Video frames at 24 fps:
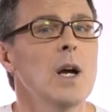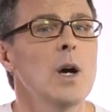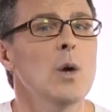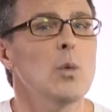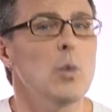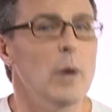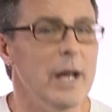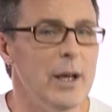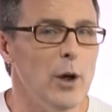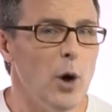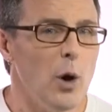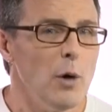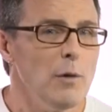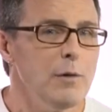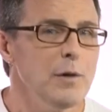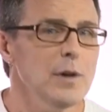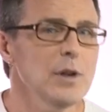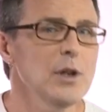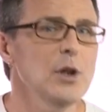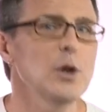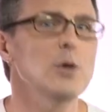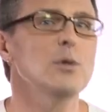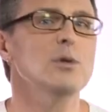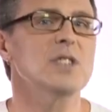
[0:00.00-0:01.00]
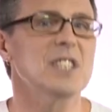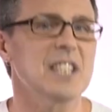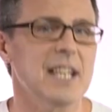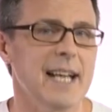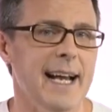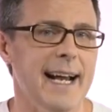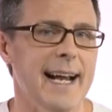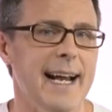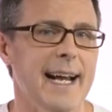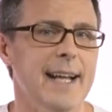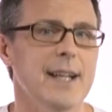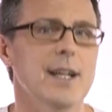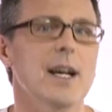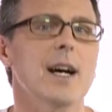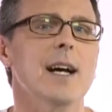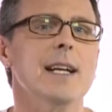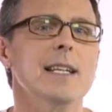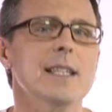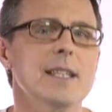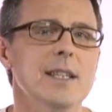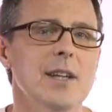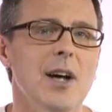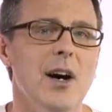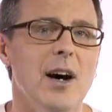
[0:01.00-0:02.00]
We often use can
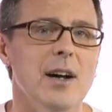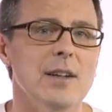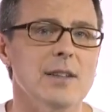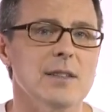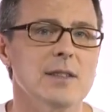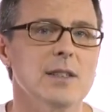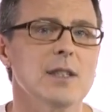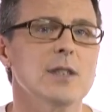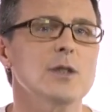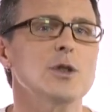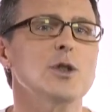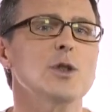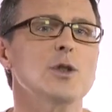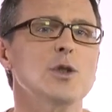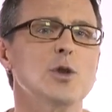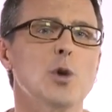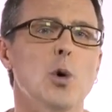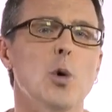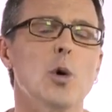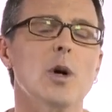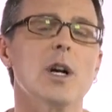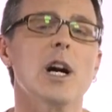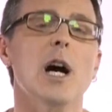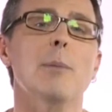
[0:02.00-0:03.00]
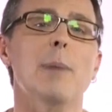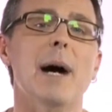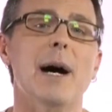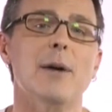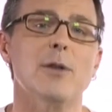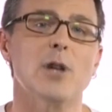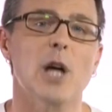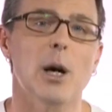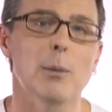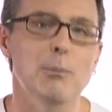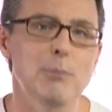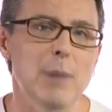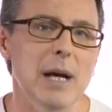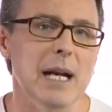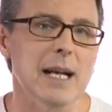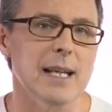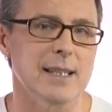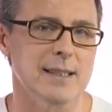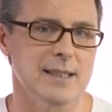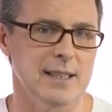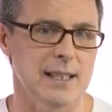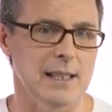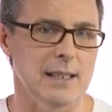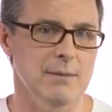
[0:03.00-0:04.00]
and can't to talk about
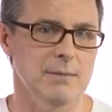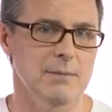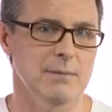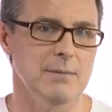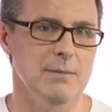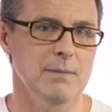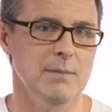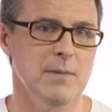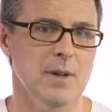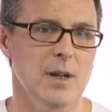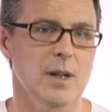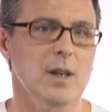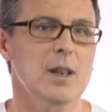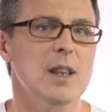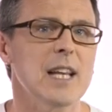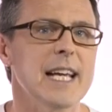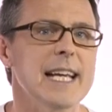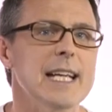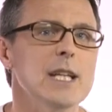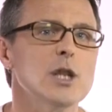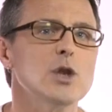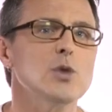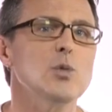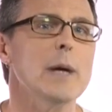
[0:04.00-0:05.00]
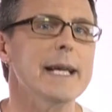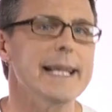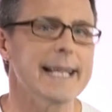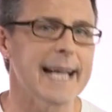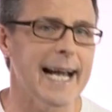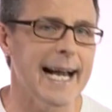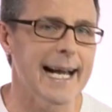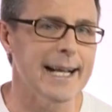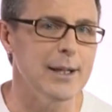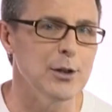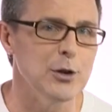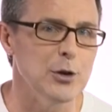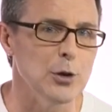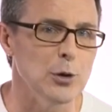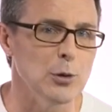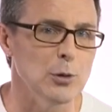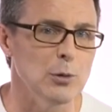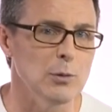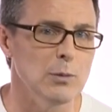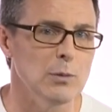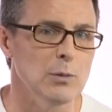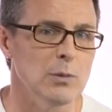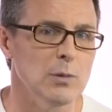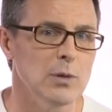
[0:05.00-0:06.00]
ability, things we can do.
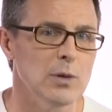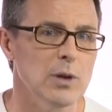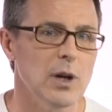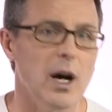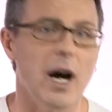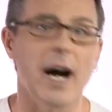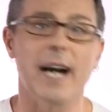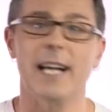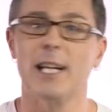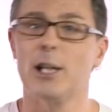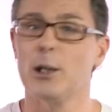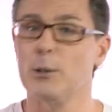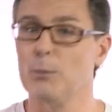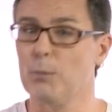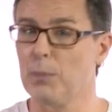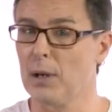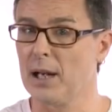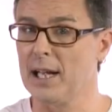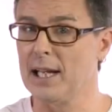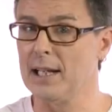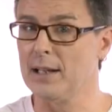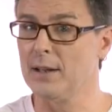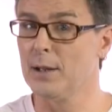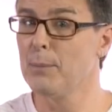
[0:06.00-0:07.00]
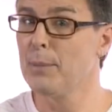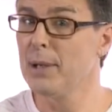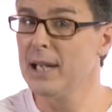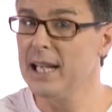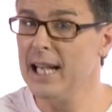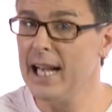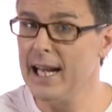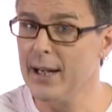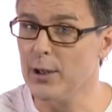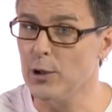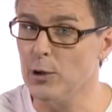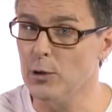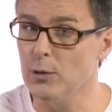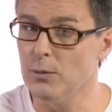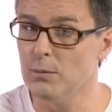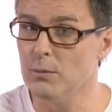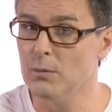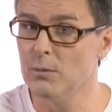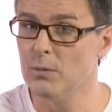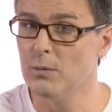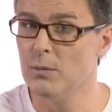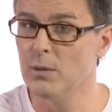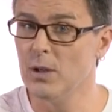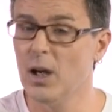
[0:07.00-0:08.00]
I can play the piano.
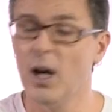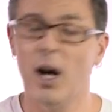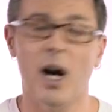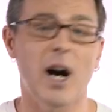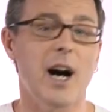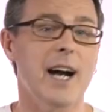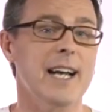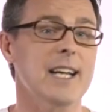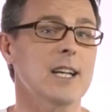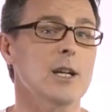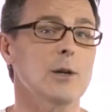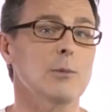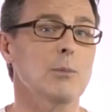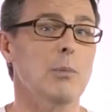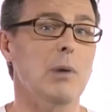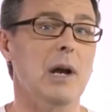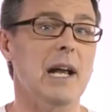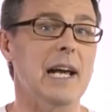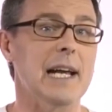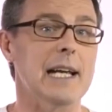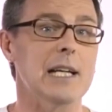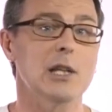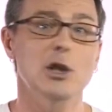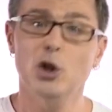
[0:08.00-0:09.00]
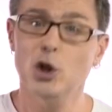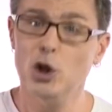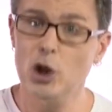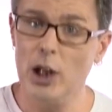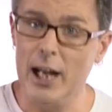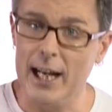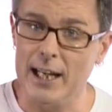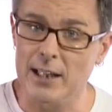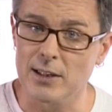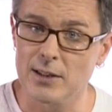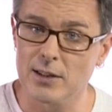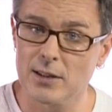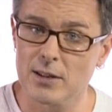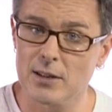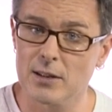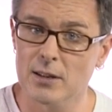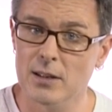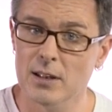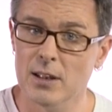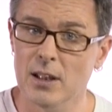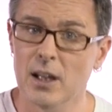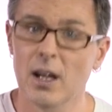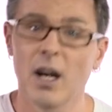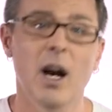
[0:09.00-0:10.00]
I can play chess.
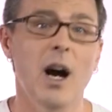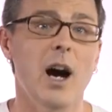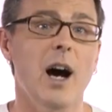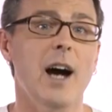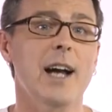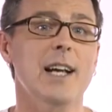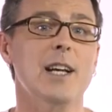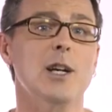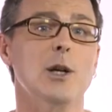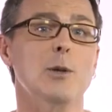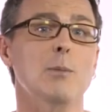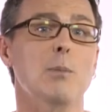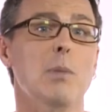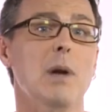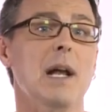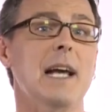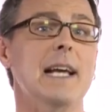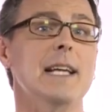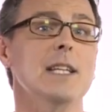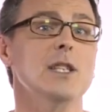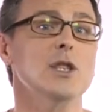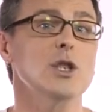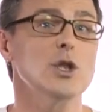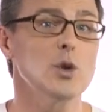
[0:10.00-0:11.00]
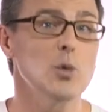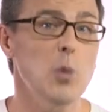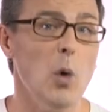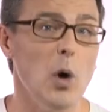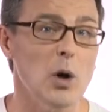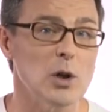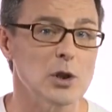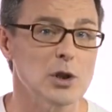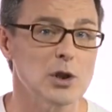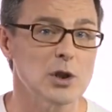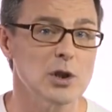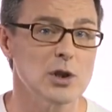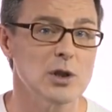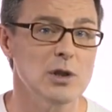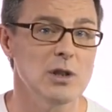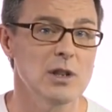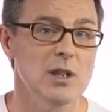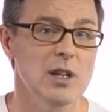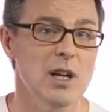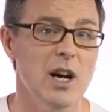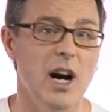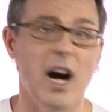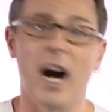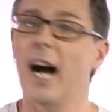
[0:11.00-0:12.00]
I can play squash.
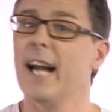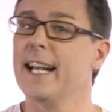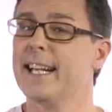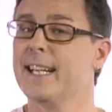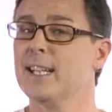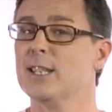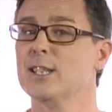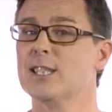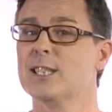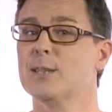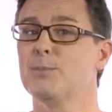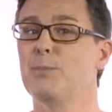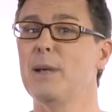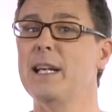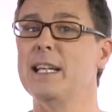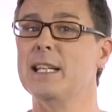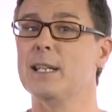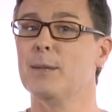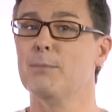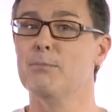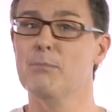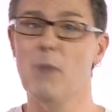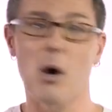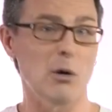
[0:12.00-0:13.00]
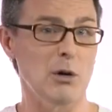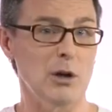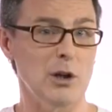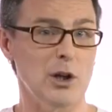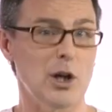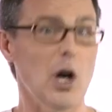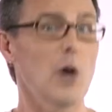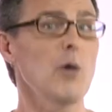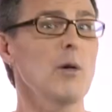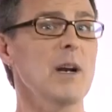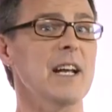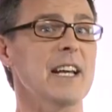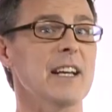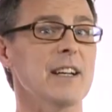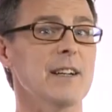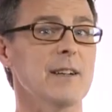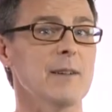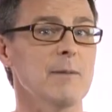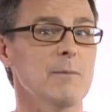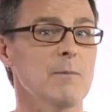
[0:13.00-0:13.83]
I can speak Mongolian.